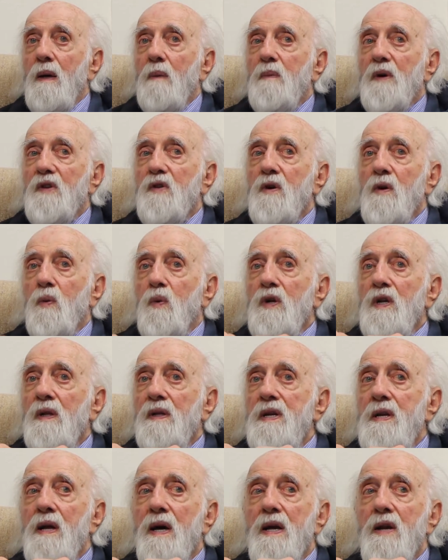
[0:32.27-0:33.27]
but they're
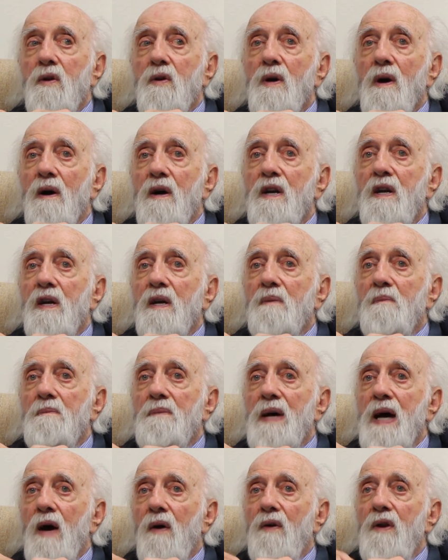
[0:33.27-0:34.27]
really not talking
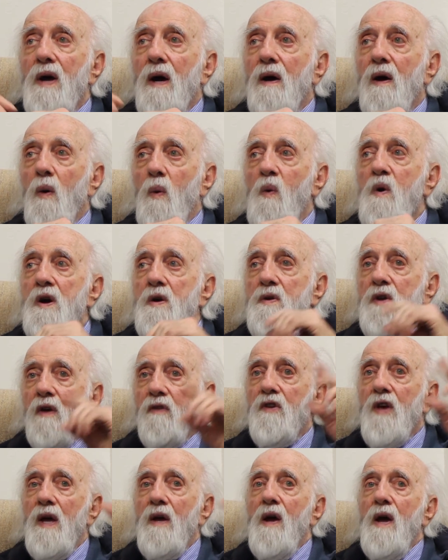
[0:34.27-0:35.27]
about
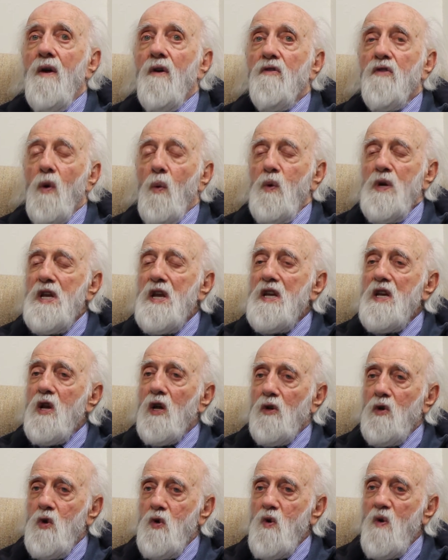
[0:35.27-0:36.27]
awareness. So we need
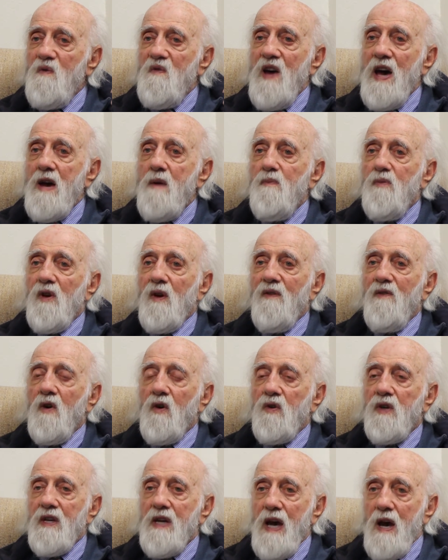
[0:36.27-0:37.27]
a new
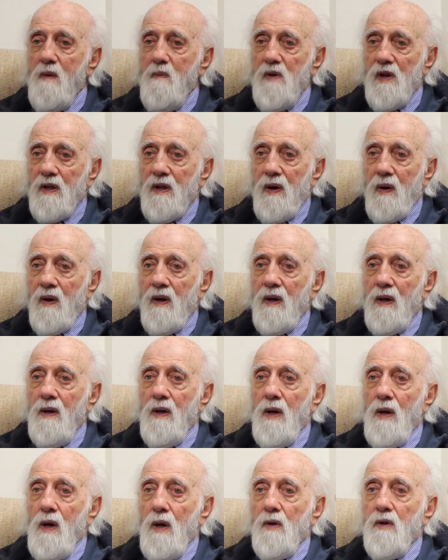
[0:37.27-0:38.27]
vocabulary
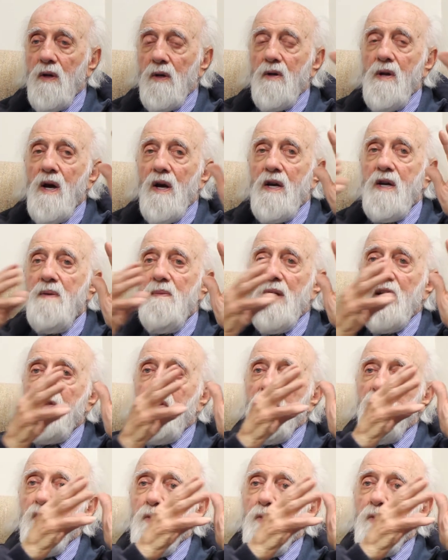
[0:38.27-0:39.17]
to talk about the